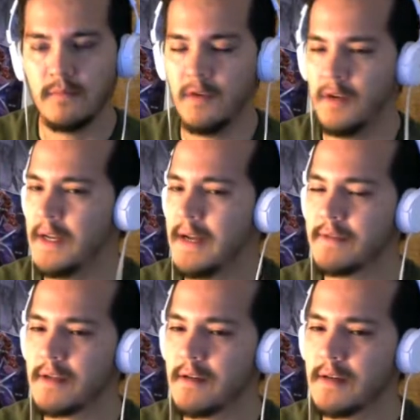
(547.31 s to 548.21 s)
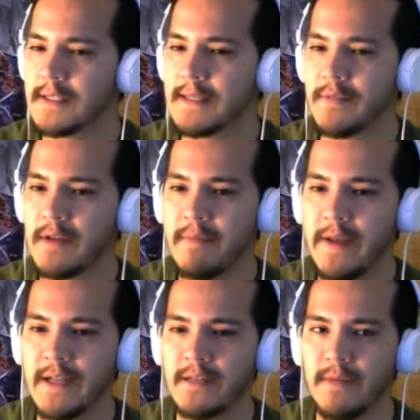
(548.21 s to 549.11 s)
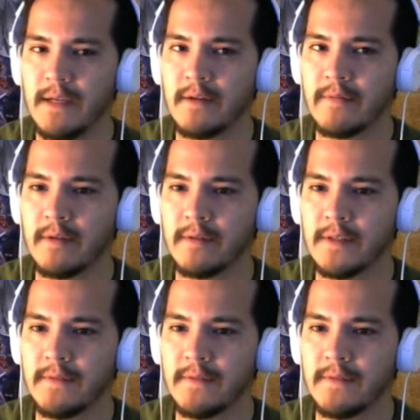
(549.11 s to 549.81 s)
You're gonna have to go into something big to beat over Ulti